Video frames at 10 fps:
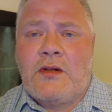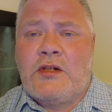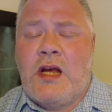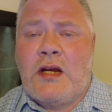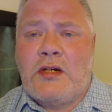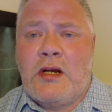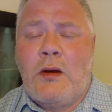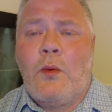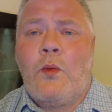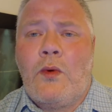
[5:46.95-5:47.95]
Cheshire,
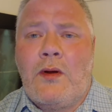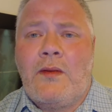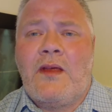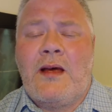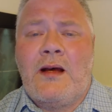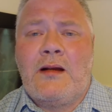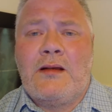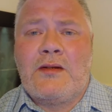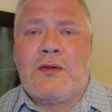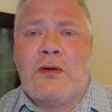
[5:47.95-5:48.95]
what the hell are
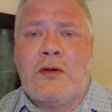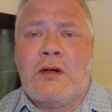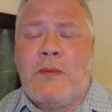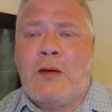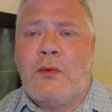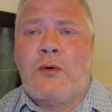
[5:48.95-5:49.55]
you talking about?